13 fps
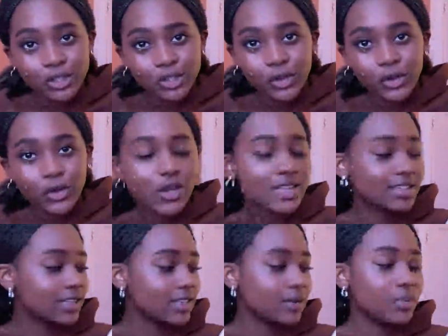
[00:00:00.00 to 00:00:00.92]
to you is
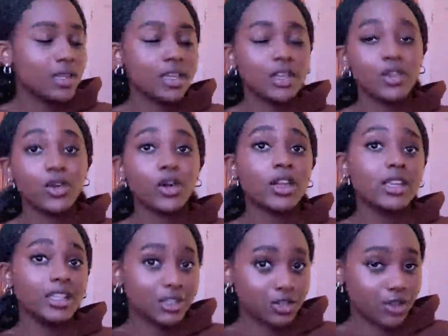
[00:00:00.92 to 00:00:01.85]
going to be your
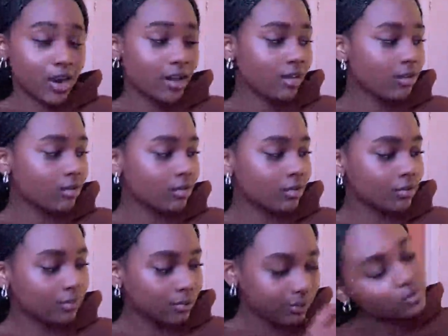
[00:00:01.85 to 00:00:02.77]
E string.
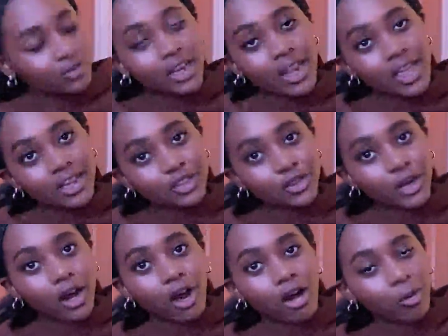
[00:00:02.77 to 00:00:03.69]
The next
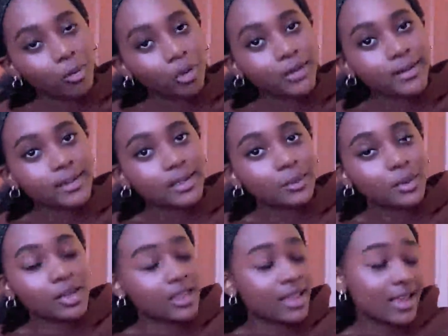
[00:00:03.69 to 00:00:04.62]
string up is going to
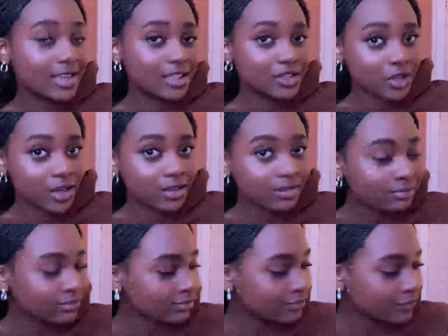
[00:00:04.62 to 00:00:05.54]
be the A string.
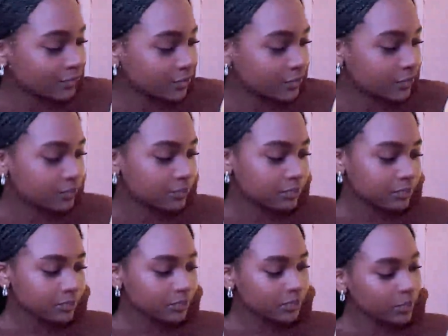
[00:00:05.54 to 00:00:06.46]

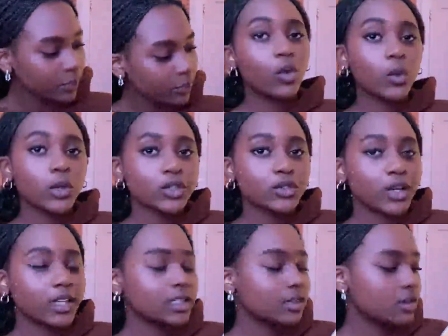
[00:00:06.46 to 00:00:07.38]
Following
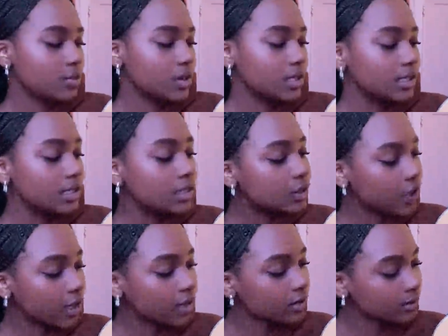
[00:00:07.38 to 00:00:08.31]
string is going to be the D
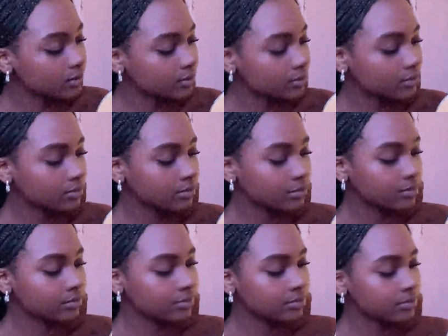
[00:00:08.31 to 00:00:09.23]
string,
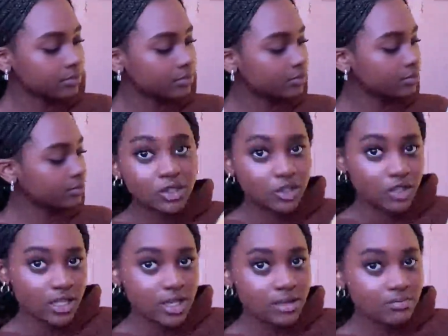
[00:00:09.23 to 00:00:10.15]

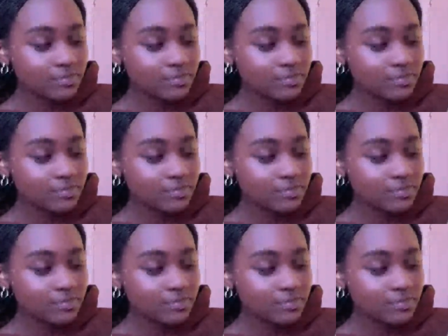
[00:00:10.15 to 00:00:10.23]
G.